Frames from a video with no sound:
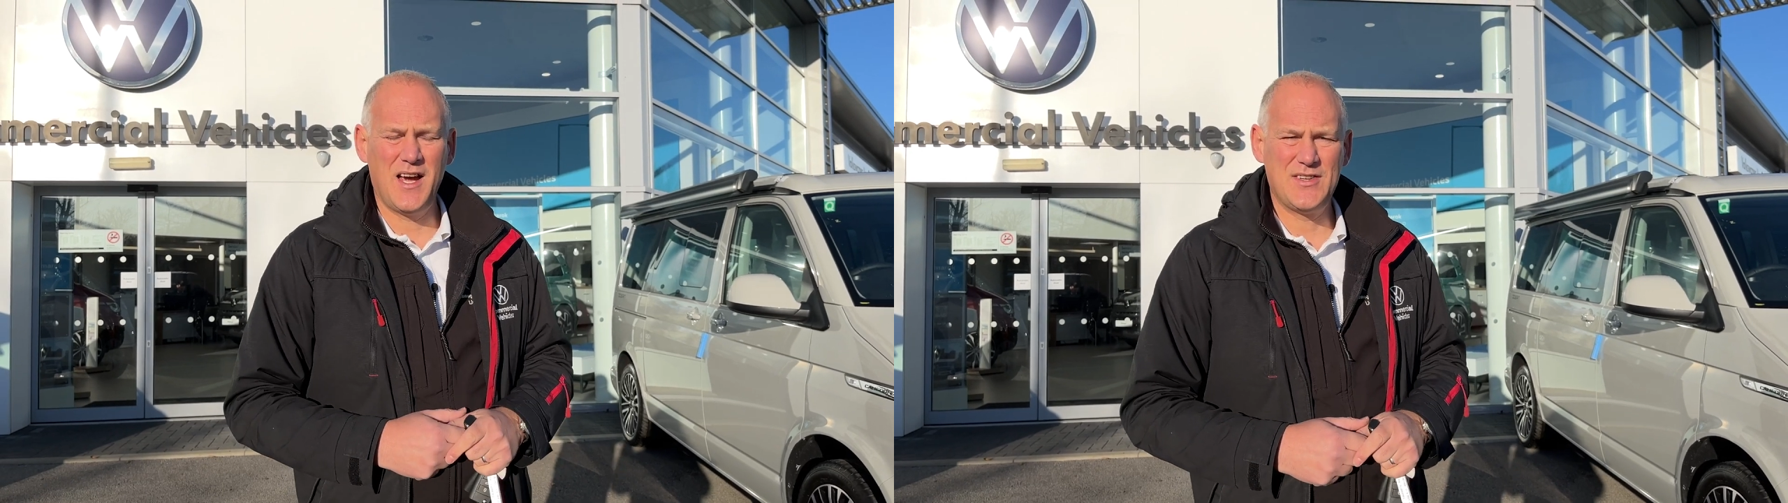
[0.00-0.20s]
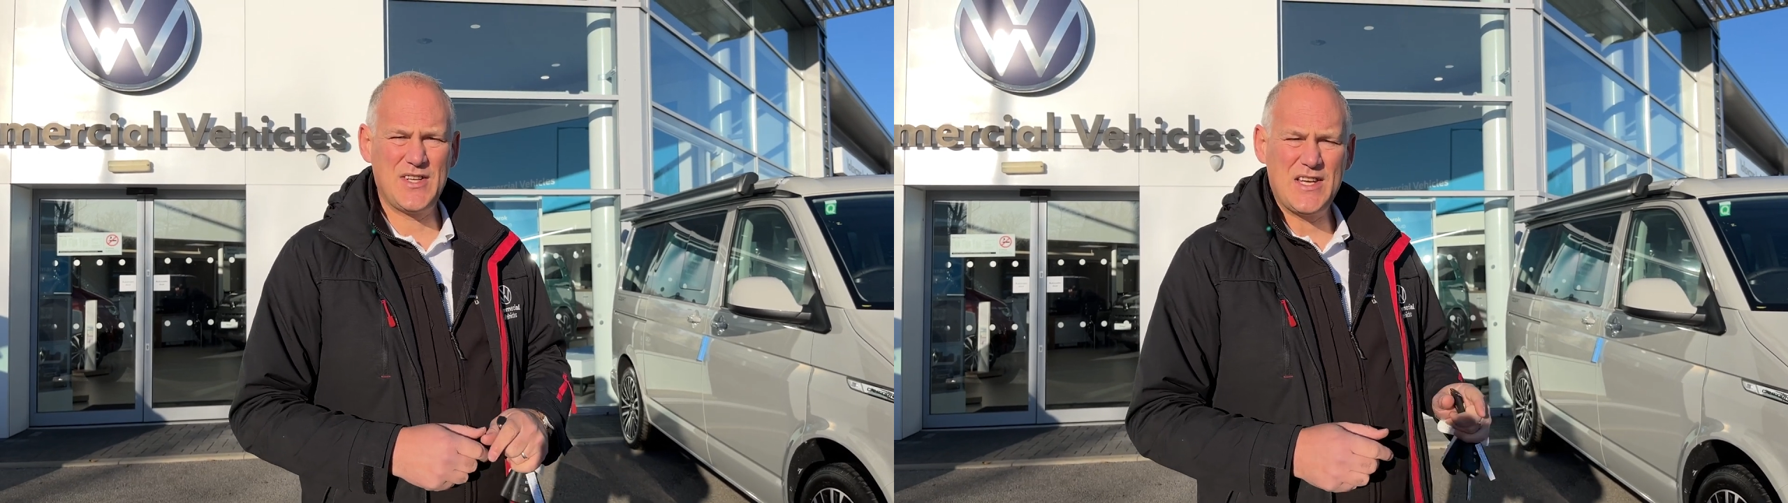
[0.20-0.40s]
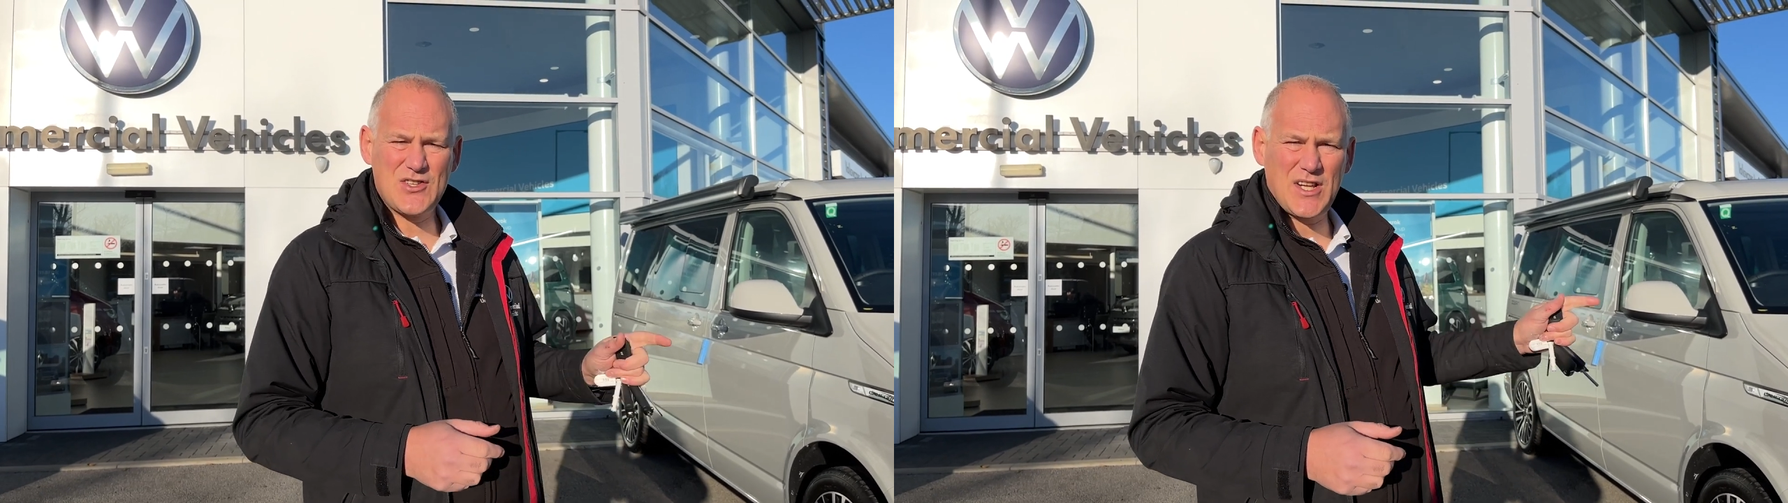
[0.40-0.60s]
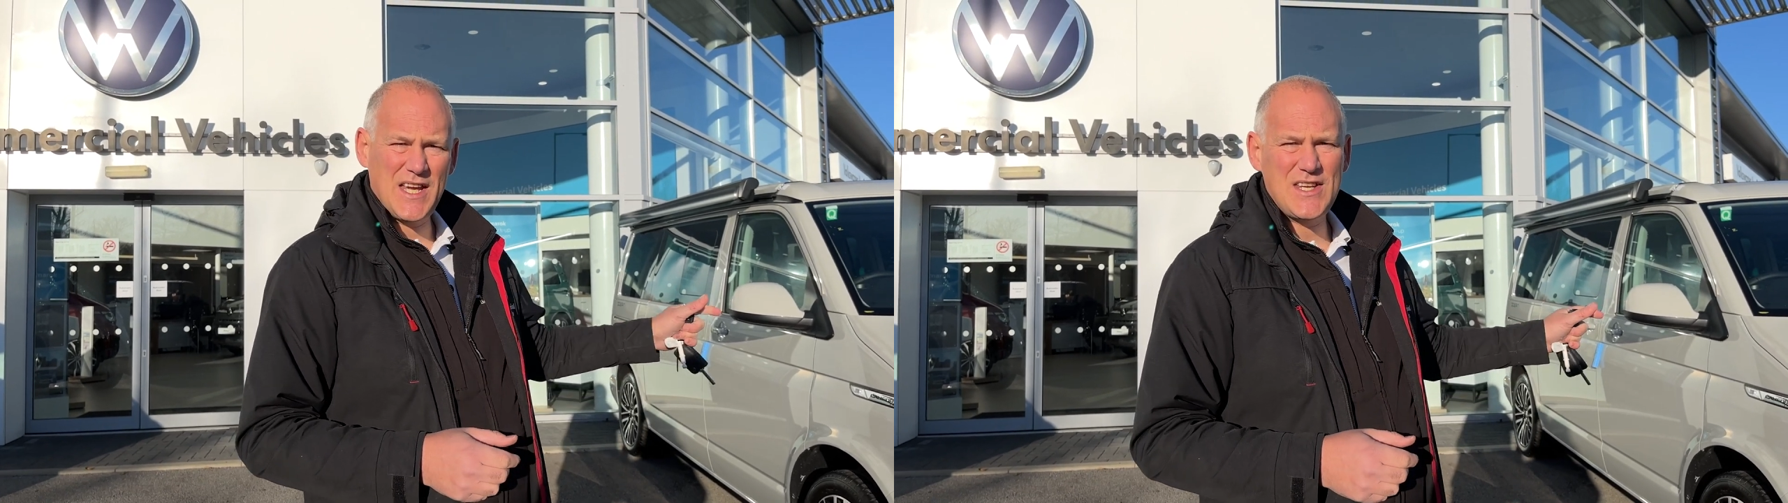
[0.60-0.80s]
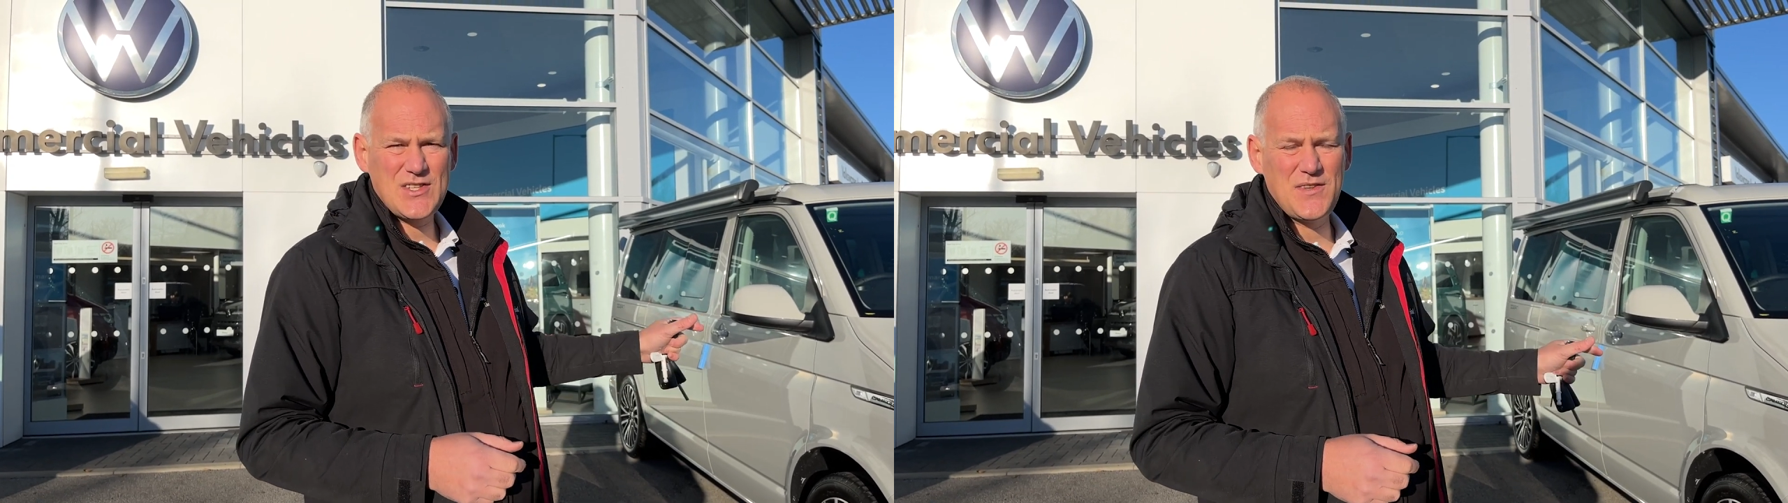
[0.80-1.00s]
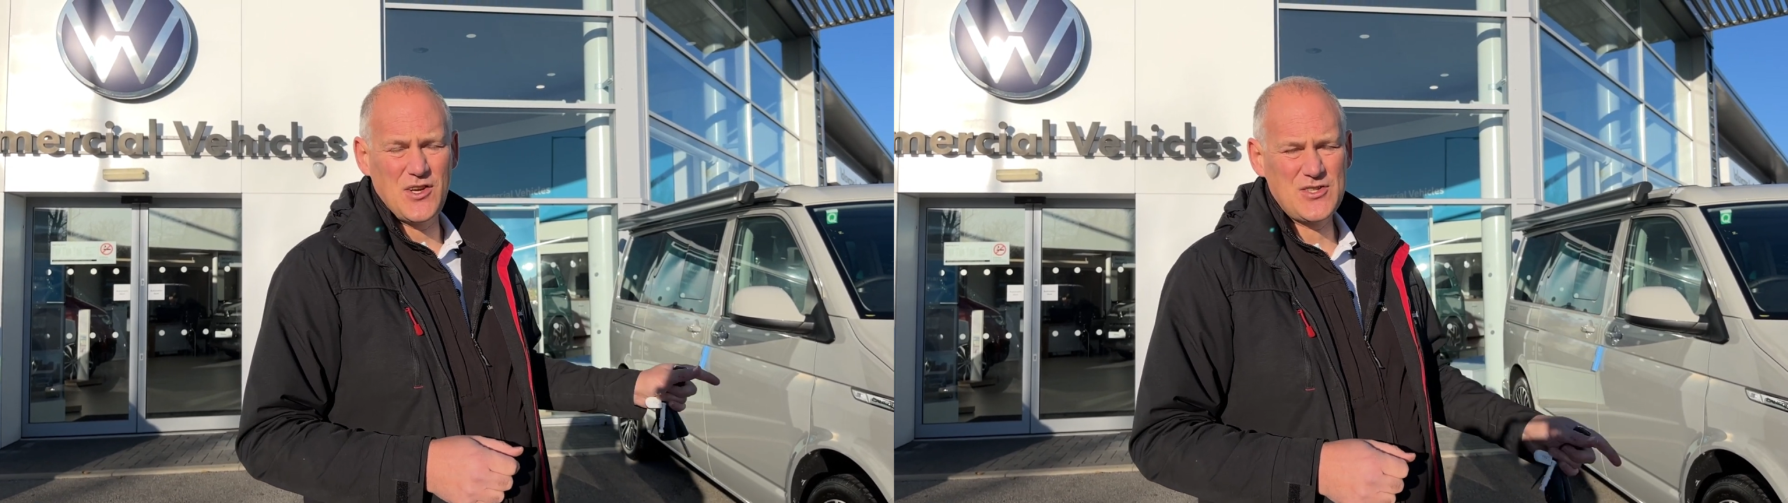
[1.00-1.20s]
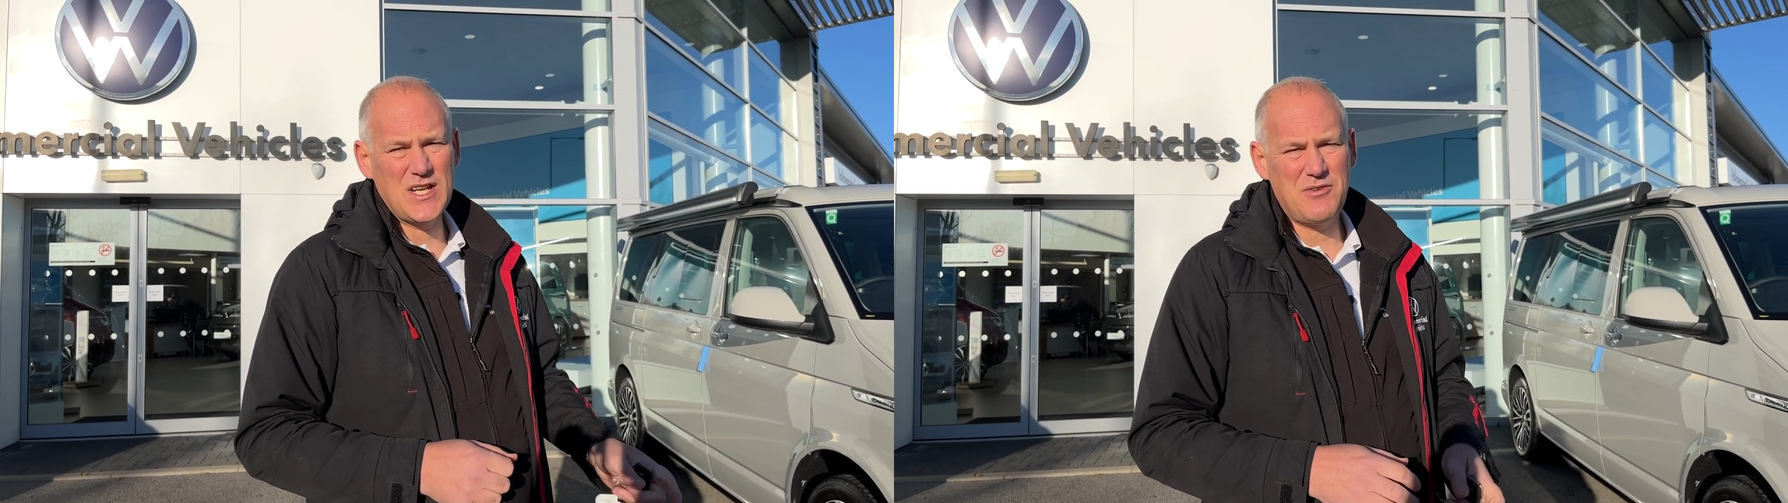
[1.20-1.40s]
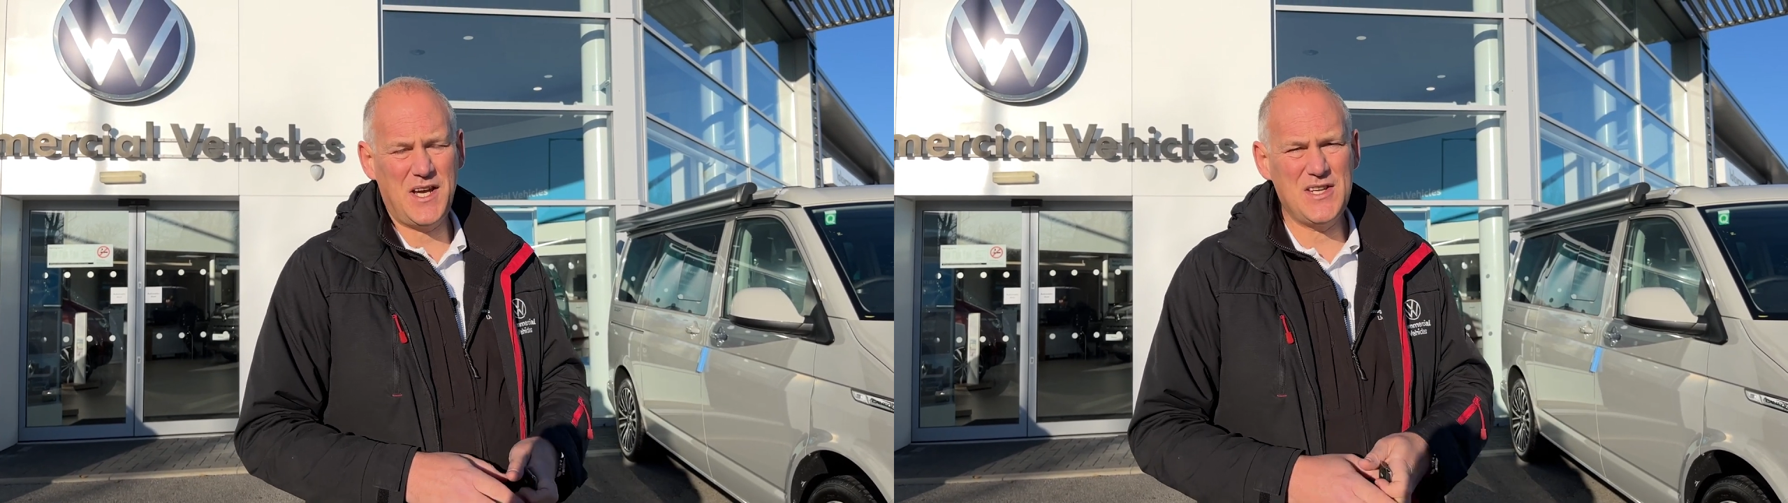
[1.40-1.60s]
diesel heater, the
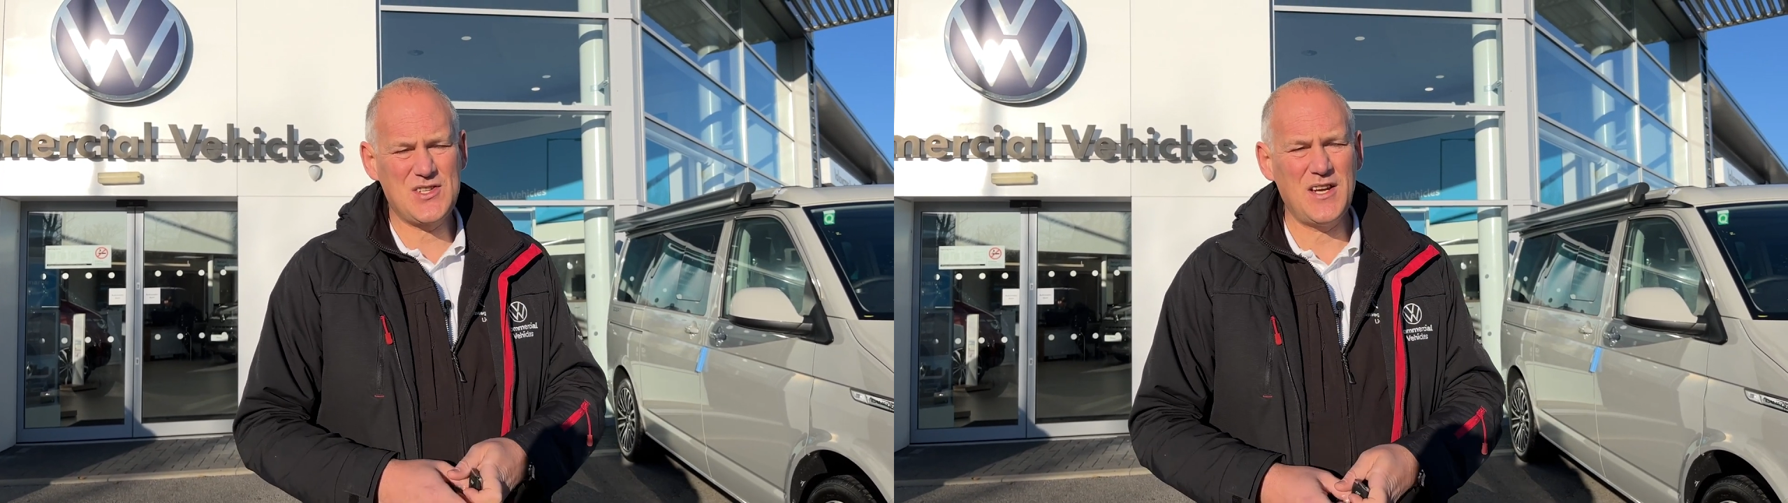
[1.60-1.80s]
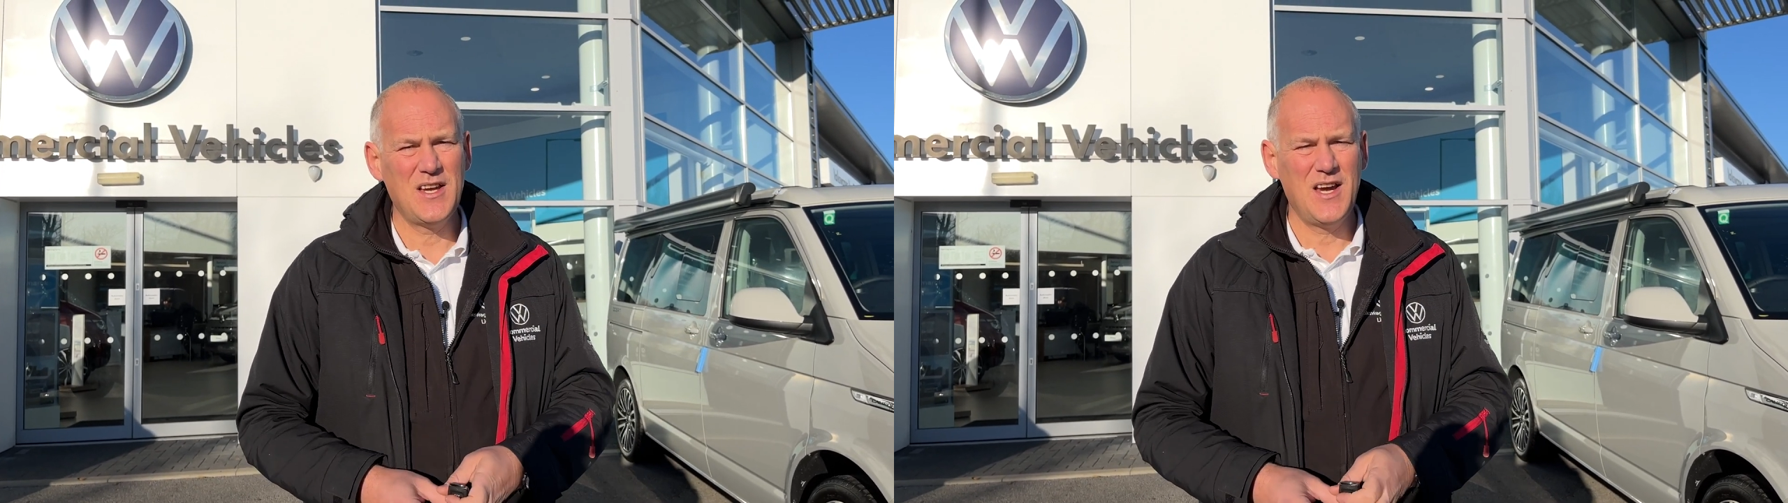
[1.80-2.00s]
auxiliary heater